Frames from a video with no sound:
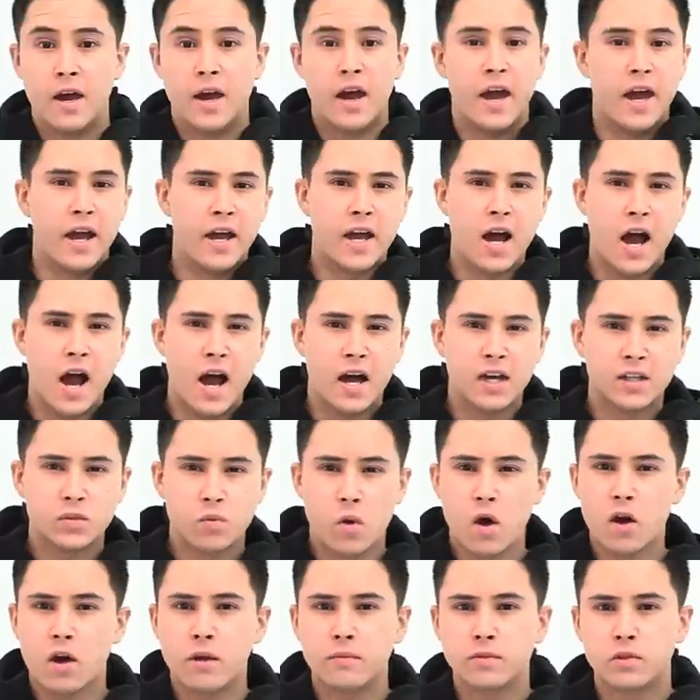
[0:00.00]
Hey guys,
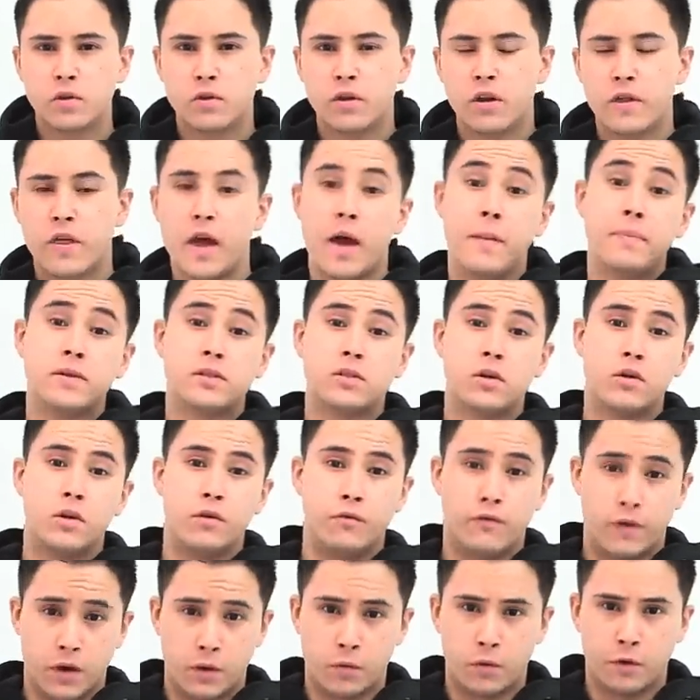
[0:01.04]
welcome to another episode of
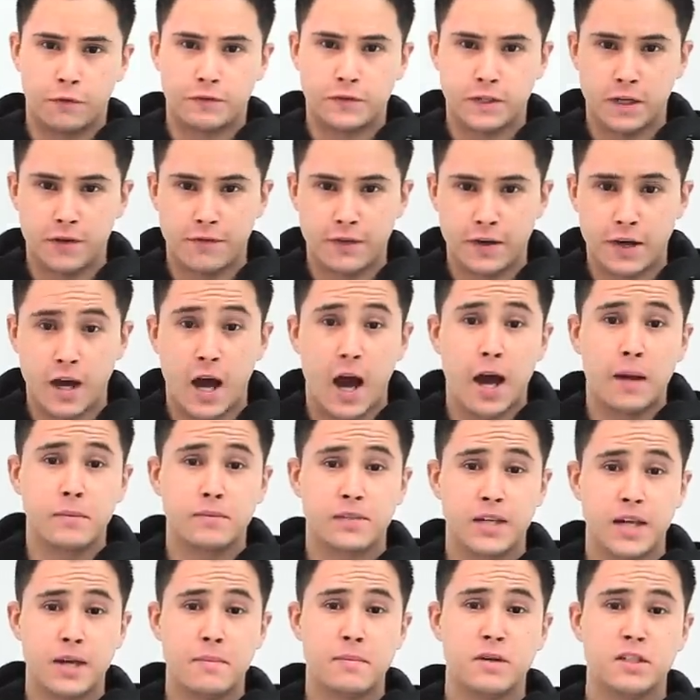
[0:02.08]
RedWolf TV. I'm
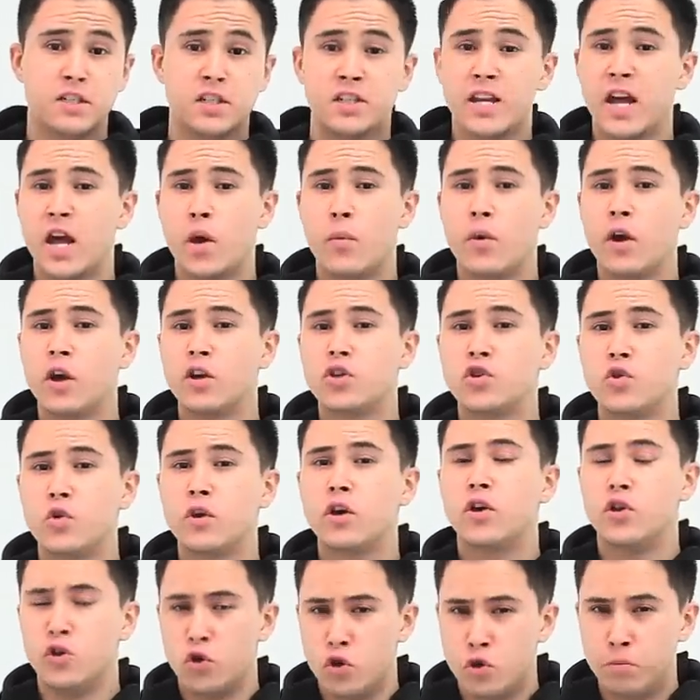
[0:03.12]
Tim, and today we are doing
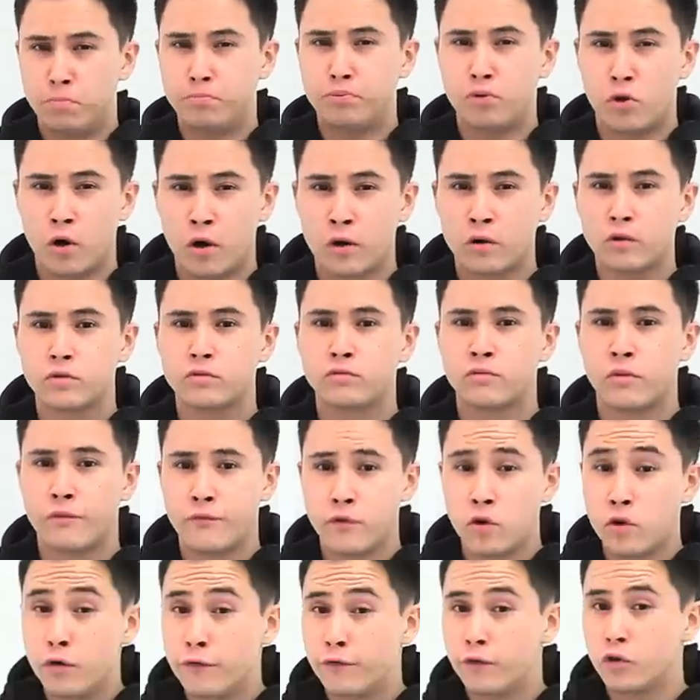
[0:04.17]
a new product
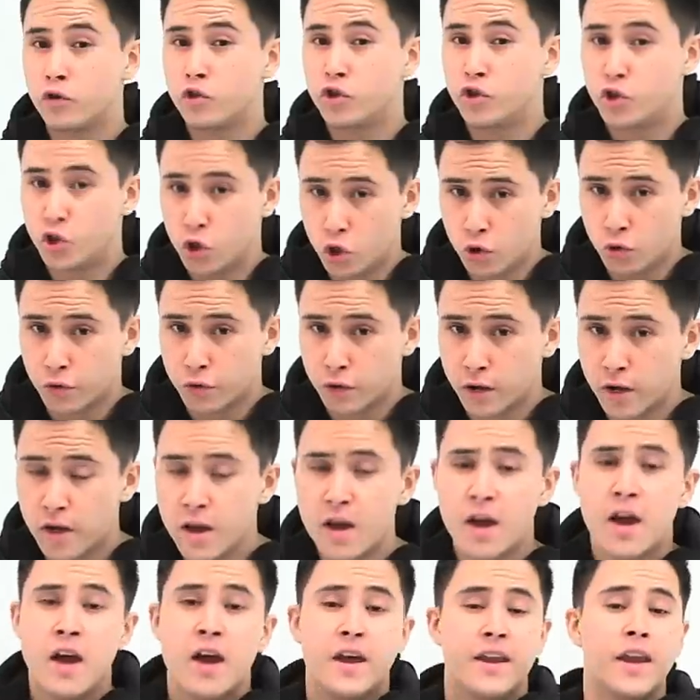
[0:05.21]
review for June.
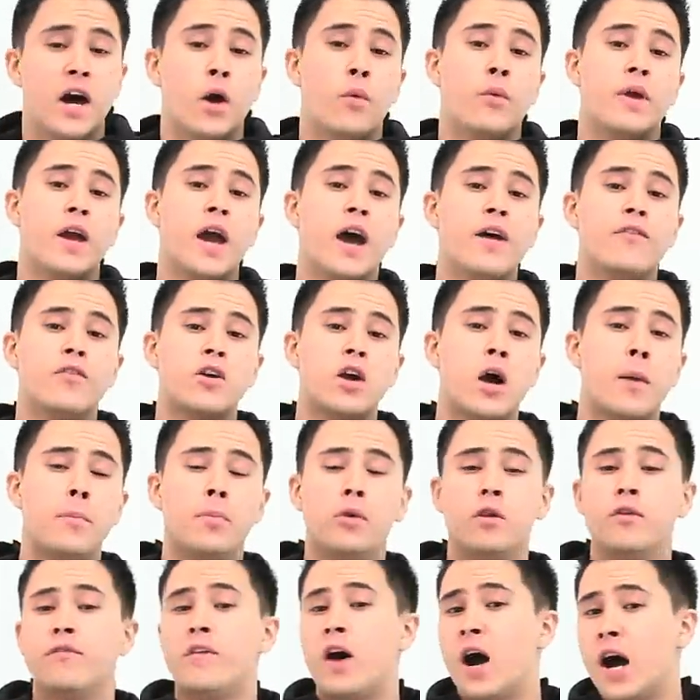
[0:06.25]
Now, we have a couple
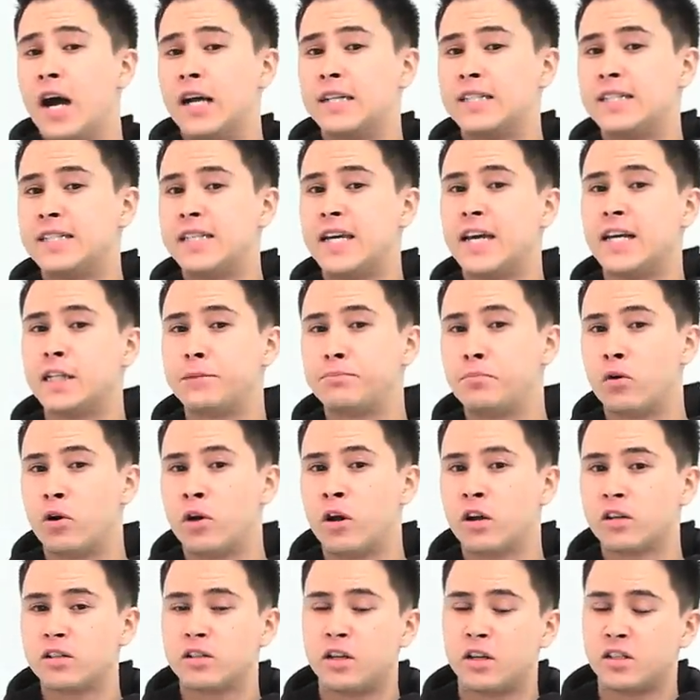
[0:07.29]
of ICS
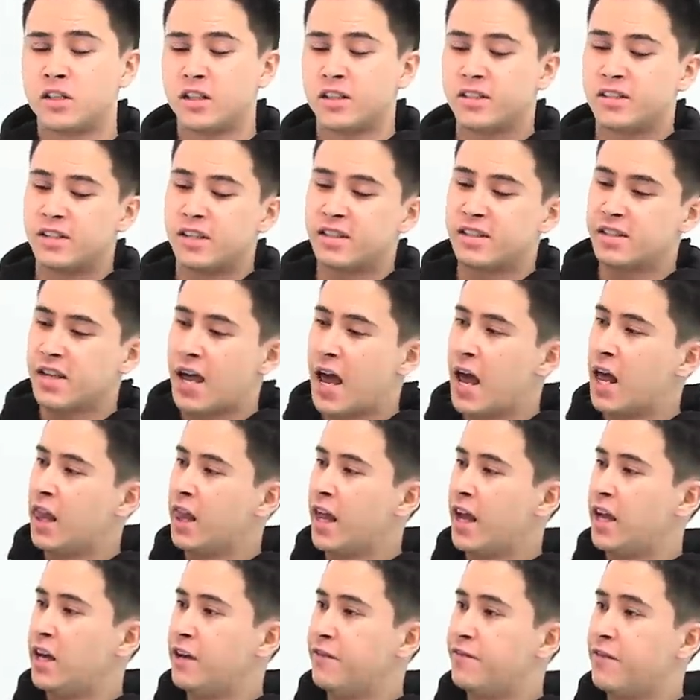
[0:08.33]
products, such as this
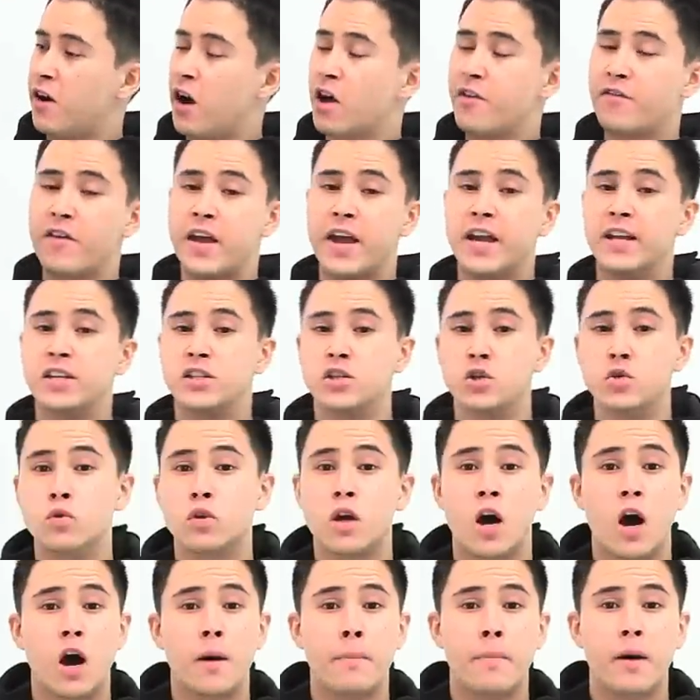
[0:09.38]
L85A2
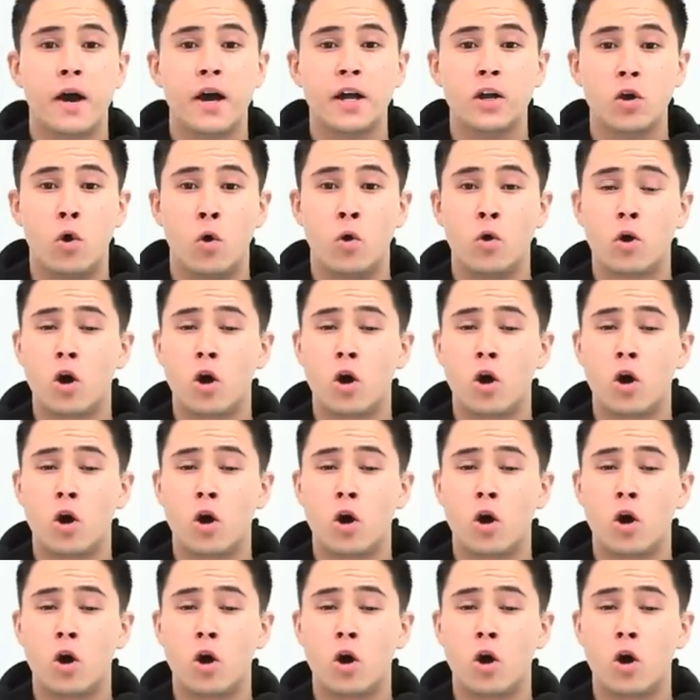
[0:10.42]
carbine, or